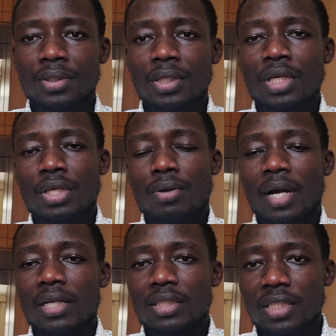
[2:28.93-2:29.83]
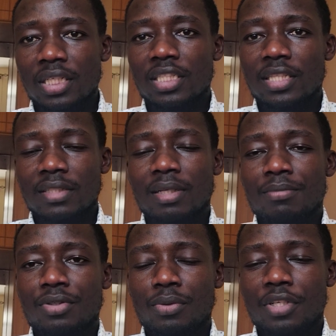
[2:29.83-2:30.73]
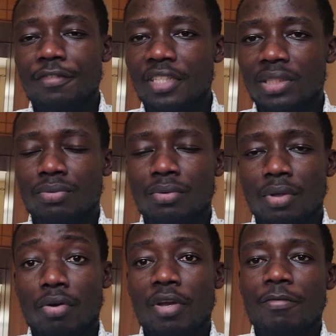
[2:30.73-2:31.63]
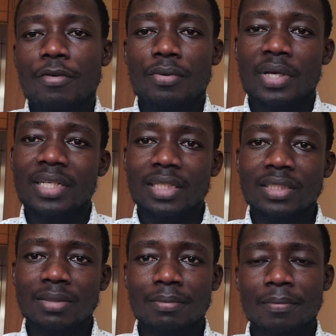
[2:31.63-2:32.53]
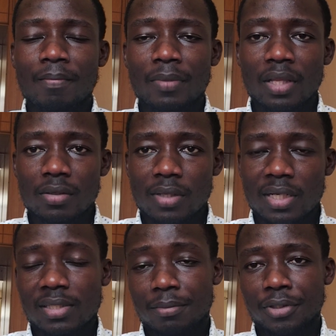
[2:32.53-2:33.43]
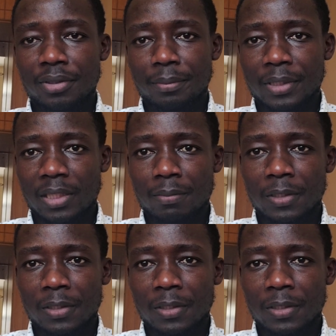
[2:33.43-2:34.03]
you can change in the subsequent phases when you're going for your internship. So that is the most important bit.